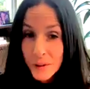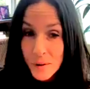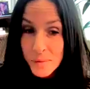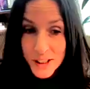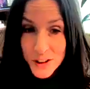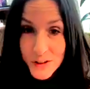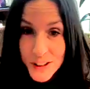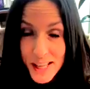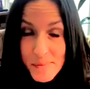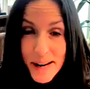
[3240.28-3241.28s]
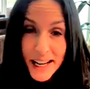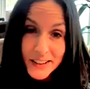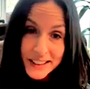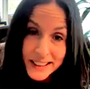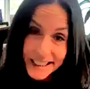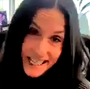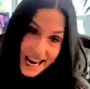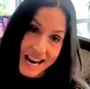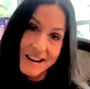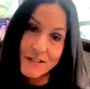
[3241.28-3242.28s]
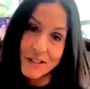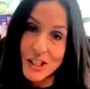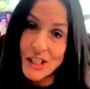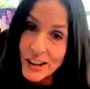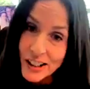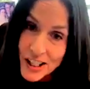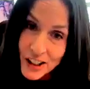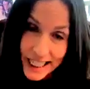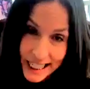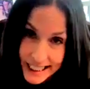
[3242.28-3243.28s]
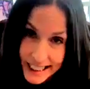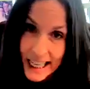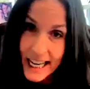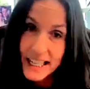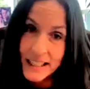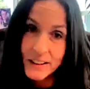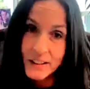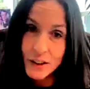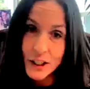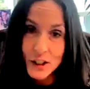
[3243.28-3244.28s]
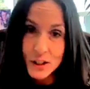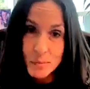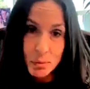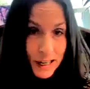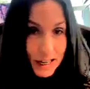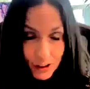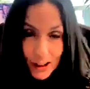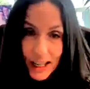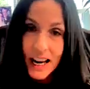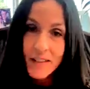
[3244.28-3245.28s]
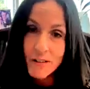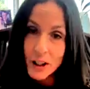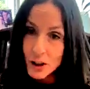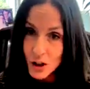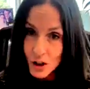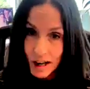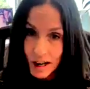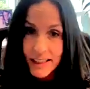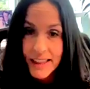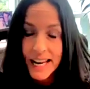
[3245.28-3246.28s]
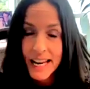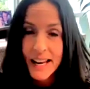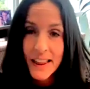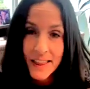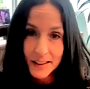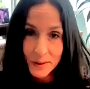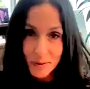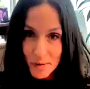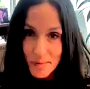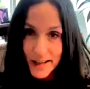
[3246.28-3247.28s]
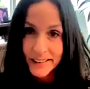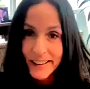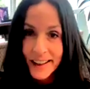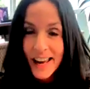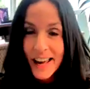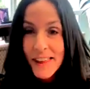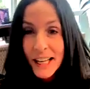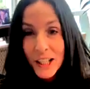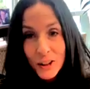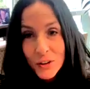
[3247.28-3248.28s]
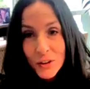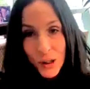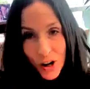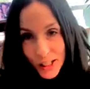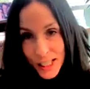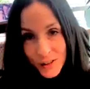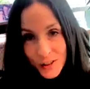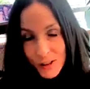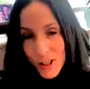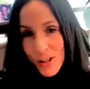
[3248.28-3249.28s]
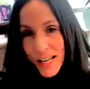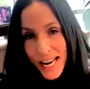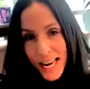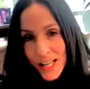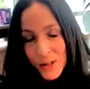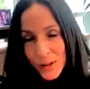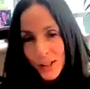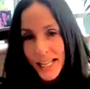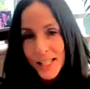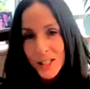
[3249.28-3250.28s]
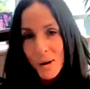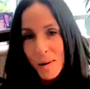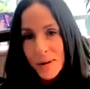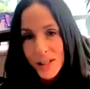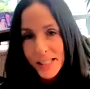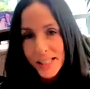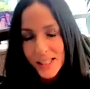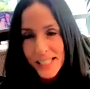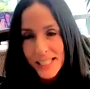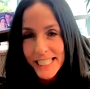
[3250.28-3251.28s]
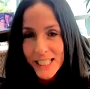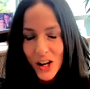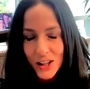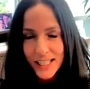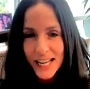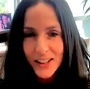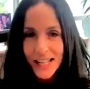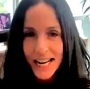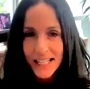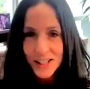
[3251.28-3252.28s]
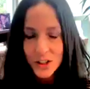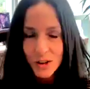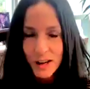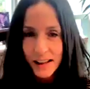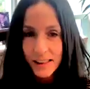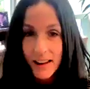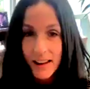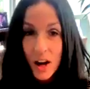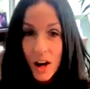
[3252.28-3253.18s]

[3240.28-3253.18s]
you so much to the panelists today for sharing your insight, for your bravery, and for your strength in this moment. Thank you to our audience for tuning in to our latest webinar series in Solidarity and Strength,